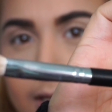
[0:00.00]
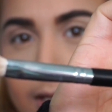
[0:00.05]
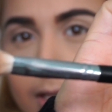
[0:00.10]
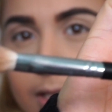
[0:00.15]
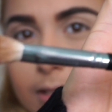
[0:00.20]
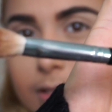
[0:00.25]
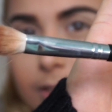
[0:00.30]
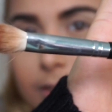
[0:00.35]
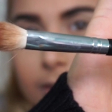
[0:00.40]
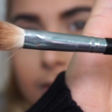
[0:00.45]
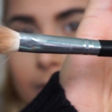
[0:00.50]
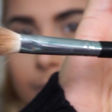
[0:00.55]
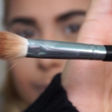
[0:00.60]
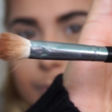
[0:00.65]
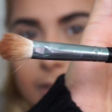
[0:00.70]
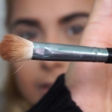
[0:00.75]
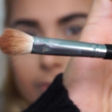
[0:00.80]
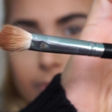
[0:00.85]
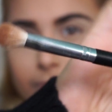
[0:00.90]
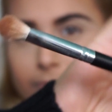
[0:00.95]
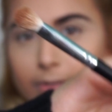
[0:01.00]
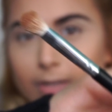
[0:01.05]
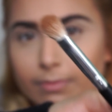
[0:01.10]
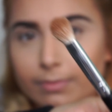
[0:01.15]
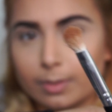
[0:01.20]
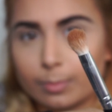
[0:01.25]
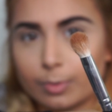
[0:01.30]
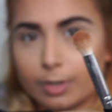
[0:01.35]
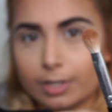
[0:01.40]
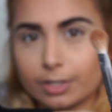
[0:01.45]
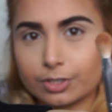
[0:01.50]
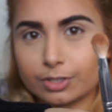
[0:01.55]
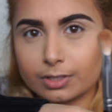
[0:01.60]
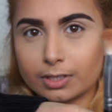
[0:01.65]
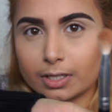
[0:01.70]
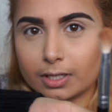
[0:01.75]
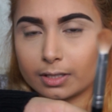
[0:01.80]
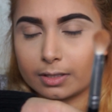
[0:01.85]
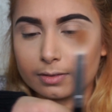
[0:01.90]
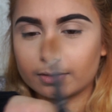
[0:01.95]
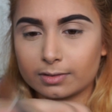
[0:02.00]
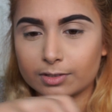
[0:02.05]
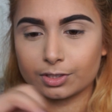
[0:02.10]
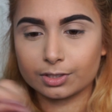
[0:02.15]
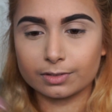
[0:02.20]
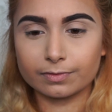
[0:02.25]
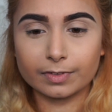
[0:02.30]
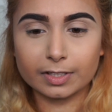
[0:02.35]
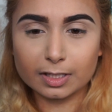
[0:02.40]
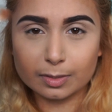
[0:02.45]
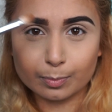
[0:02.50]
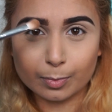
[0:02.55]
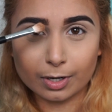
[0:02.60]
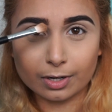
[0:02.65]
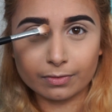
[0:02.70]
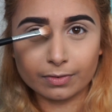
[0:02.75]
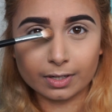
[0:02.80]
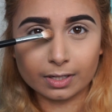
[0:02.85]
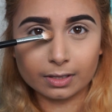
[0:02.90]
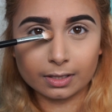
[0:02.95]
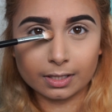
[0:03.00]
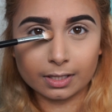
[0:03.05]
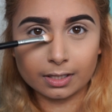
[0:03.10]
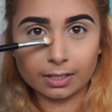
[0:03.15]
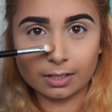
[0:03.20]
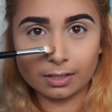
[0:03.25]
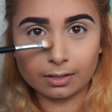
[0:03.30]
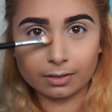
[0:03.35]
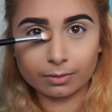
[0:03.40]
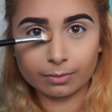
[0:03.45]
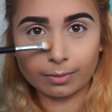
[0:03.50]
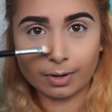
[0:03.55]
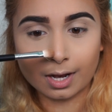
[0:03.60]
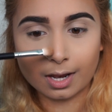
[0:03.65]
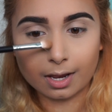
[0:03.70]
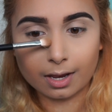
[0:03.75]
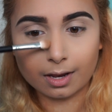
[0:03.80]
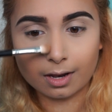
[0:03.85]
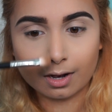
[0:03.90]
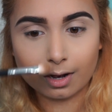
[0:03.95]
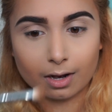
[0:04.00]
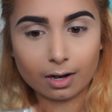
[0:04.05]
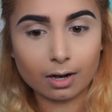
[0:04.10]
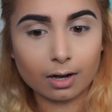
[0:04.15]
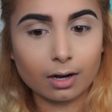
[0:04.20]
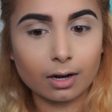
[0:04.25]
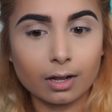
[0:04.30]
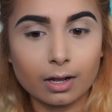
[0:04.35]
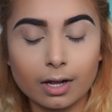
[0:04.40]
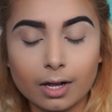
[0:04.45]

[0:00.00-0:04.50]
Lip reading: And it's just a big fluffy brush that just fits perfectly right here.